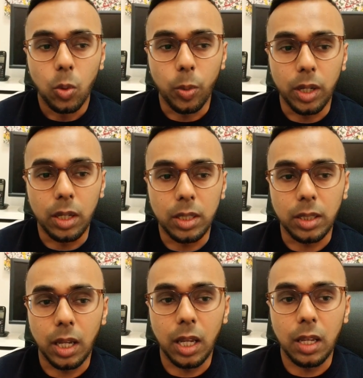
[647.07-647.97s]
we
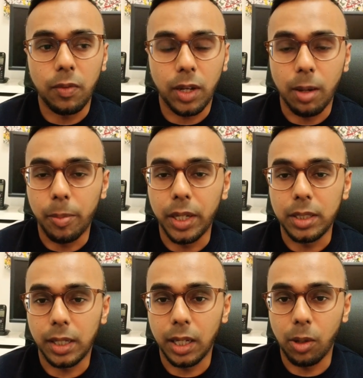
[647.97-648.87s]
say the
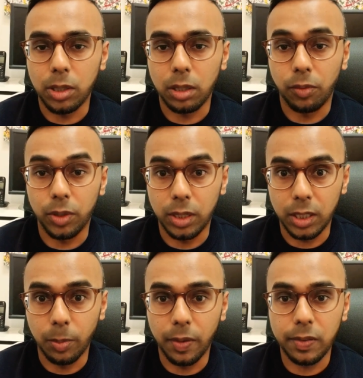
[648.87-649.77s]
company's accounts are for
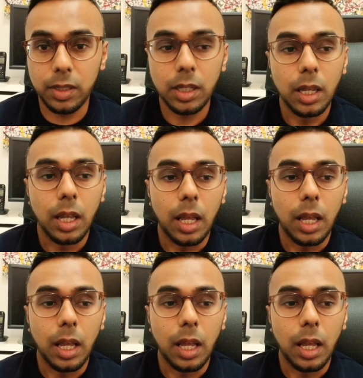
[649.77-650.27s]
6 months,